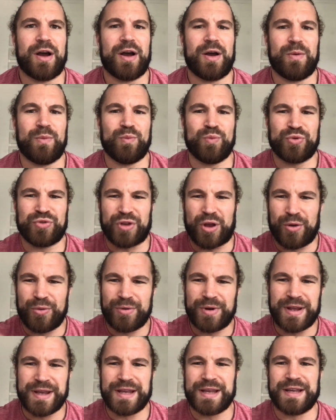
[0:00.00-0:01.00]
was
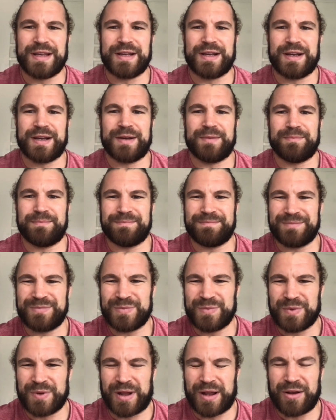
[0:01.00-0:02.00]
only
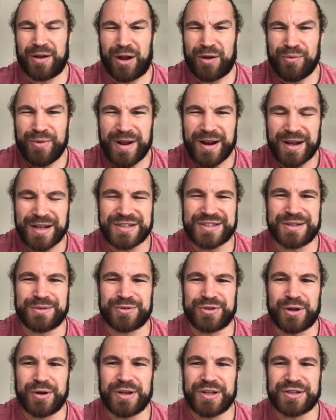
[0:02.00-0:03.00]
I realized it
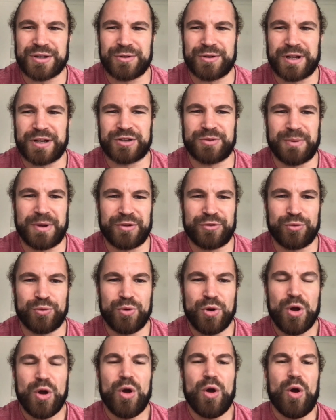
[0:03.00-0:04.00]
was only so detrimental